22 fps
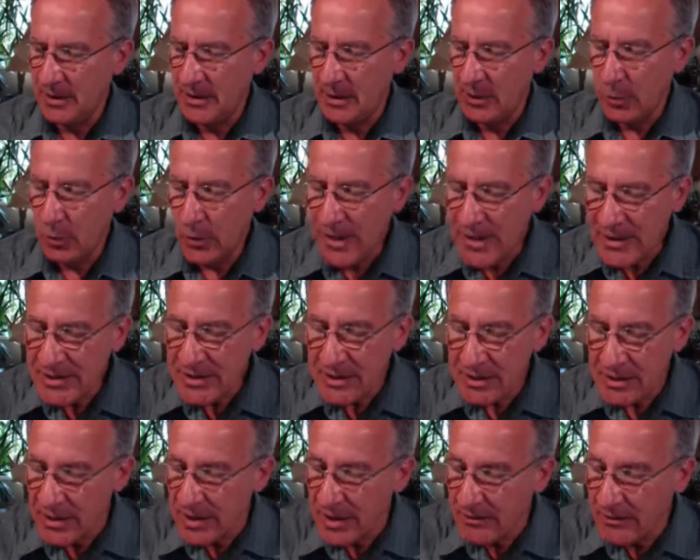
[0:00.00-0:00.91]

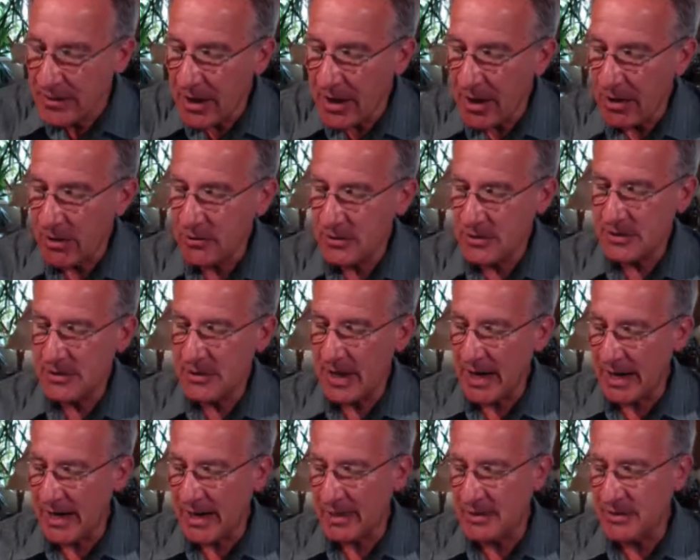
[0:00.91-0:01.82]
Recently, though,
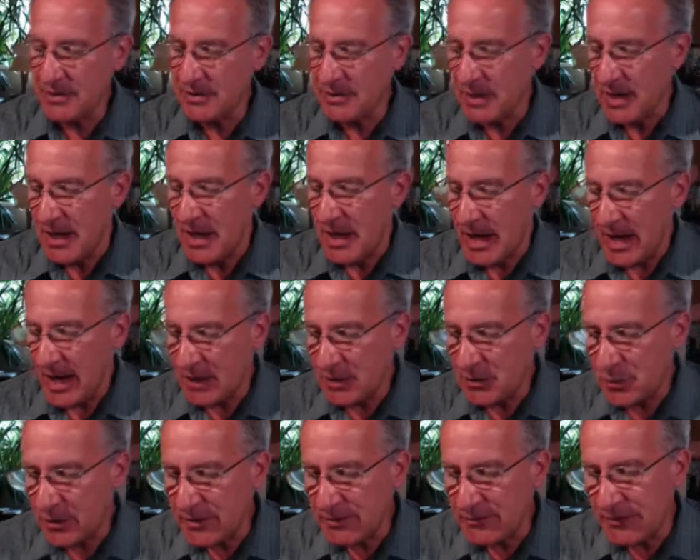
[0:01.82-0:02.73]
science
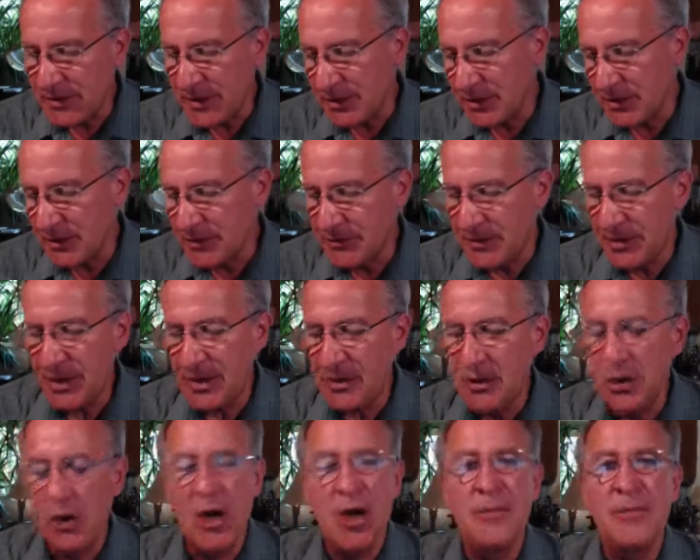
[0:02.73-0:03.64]
has revealed the
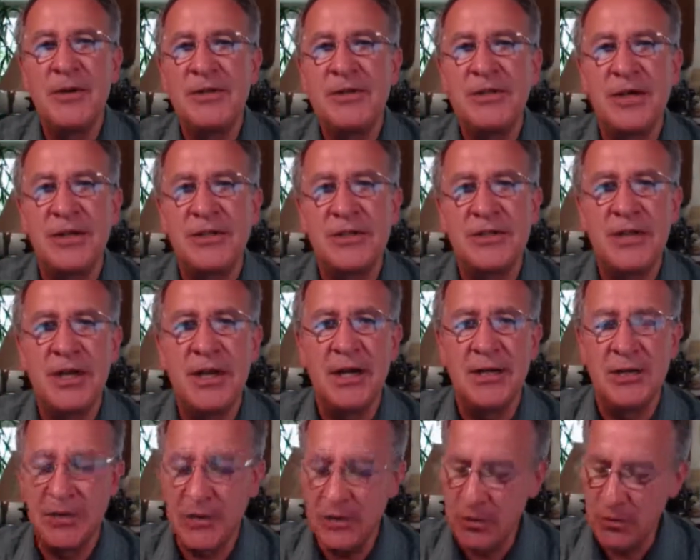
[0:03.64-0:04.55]
enormous
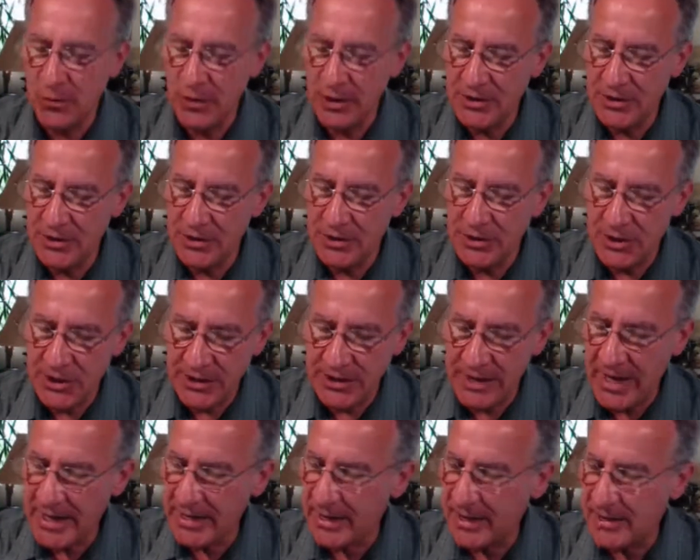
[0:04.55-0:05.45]
extent to which
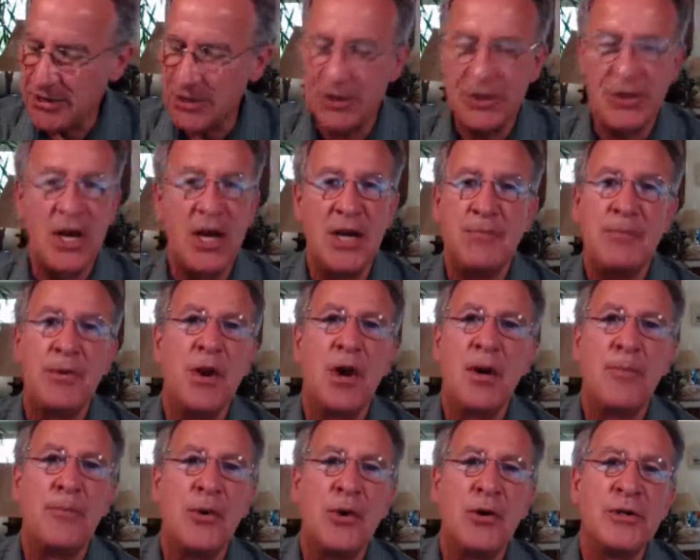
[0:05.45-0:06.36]
genetics shape
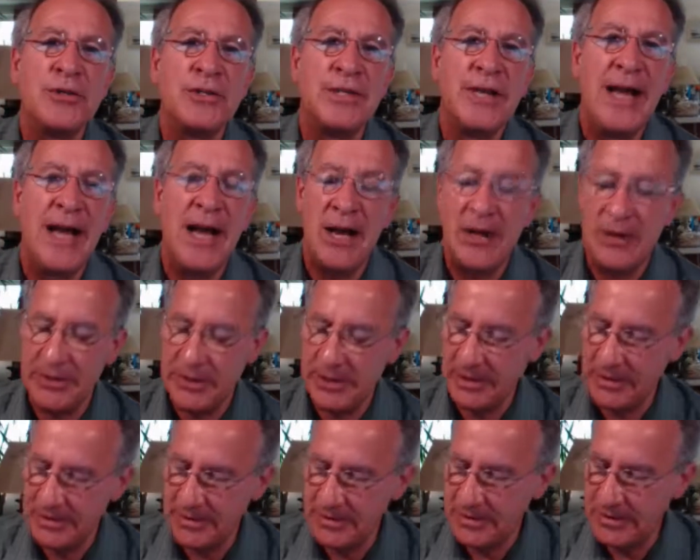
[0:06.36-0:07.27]
our
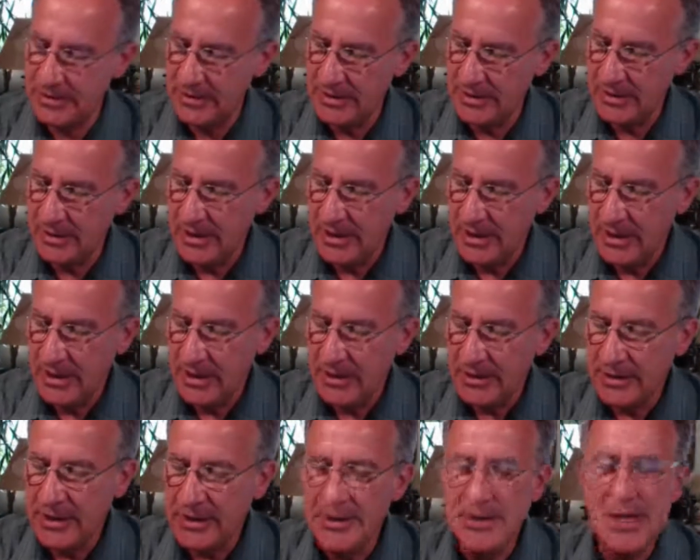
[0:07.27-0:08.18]
personalities.
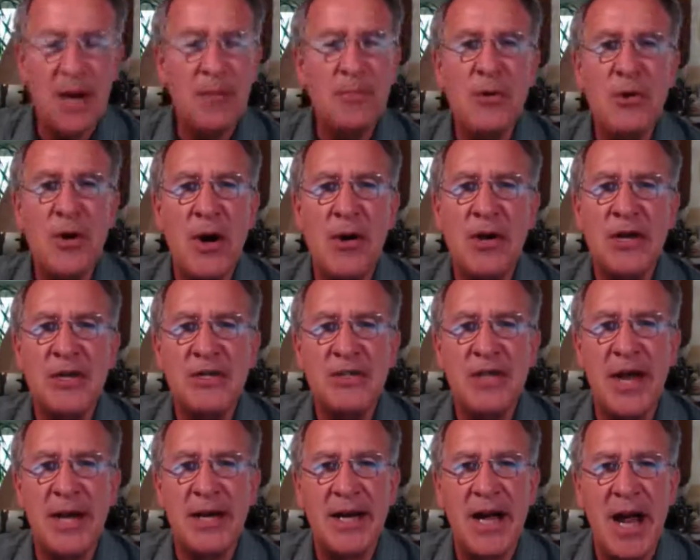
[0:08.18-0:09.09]
Contemporary
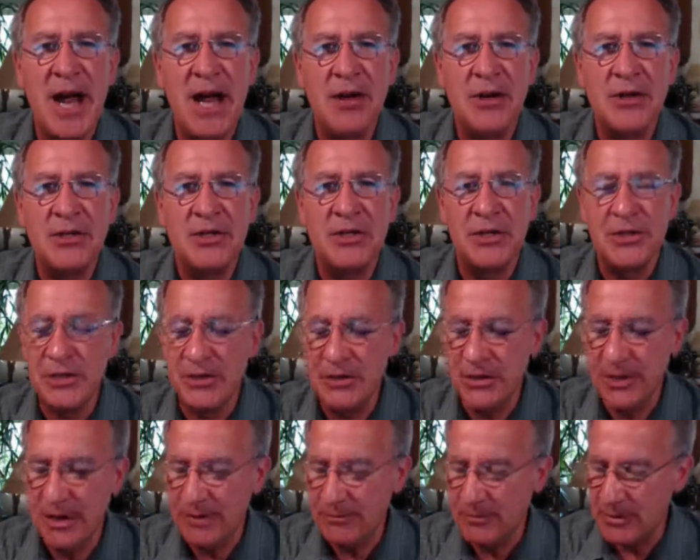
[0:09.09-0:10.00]
psychologist
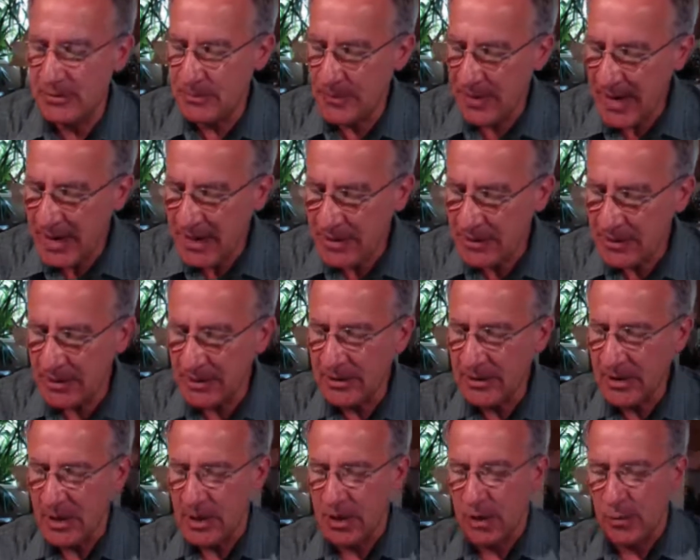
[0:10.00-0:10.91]
Steven
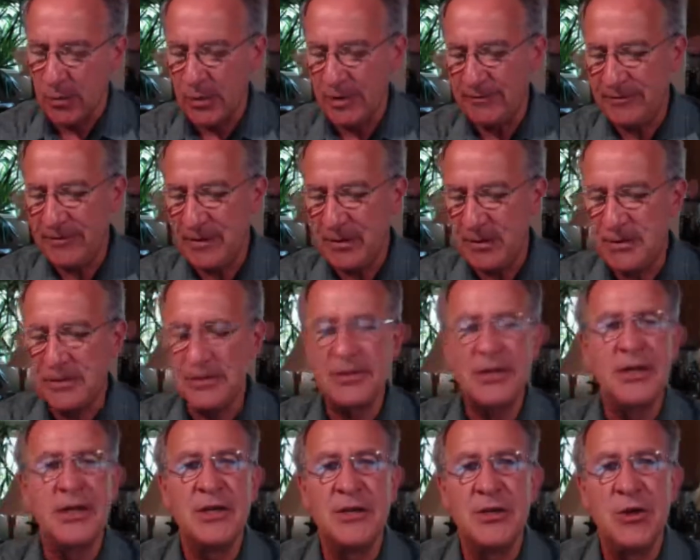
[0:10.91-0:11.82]
Pinker reveals
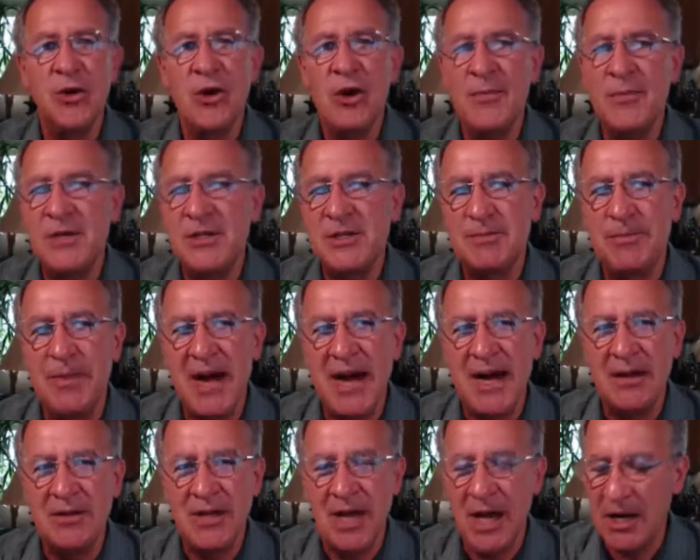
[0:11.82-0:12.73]
the enormous
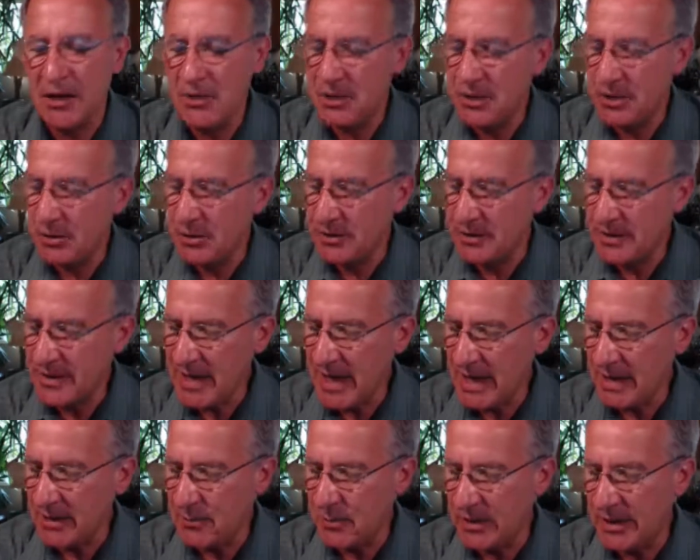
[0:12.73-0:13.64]
biological
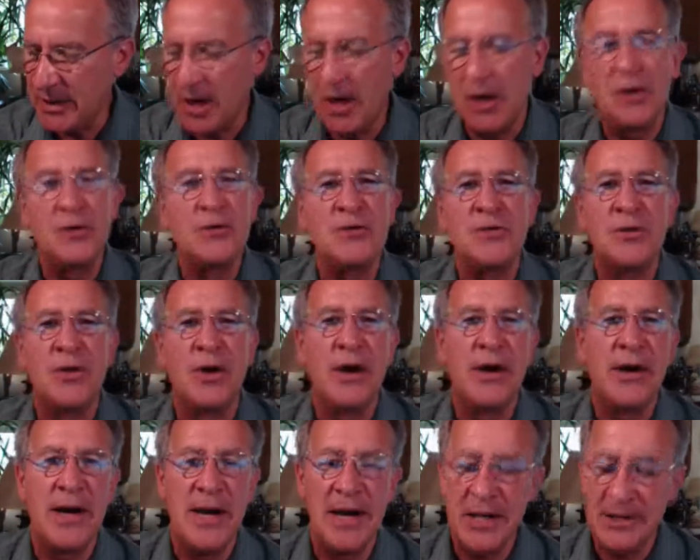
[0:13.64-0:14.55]
debt we owe to
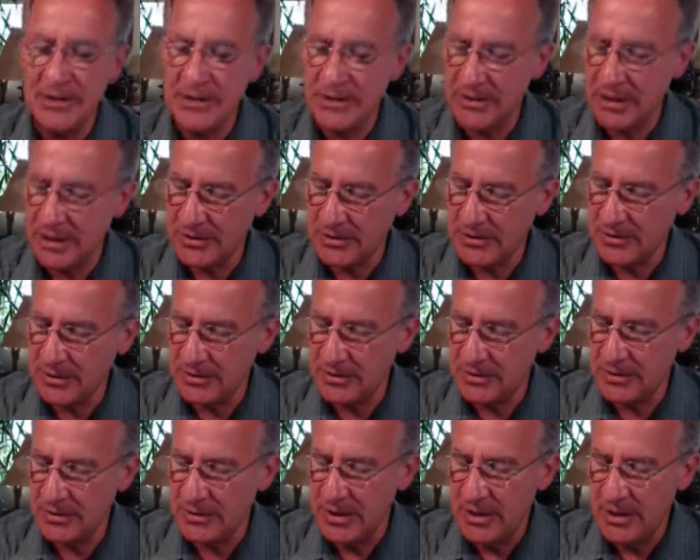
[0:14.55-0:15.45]
our
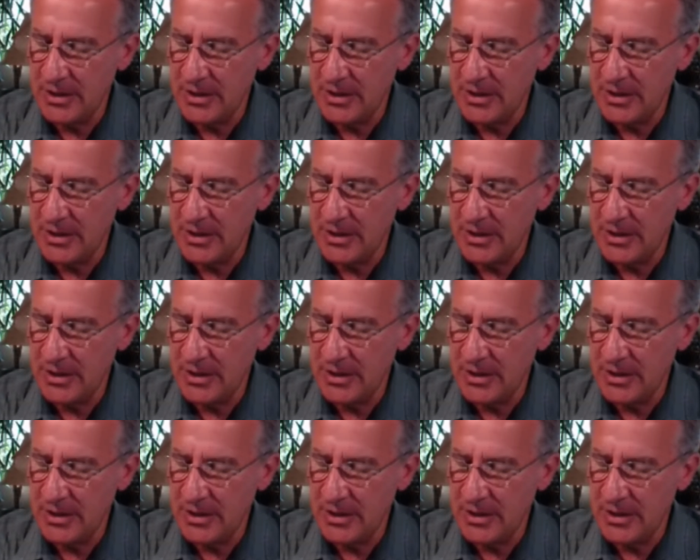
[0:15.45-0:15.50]
ancestors.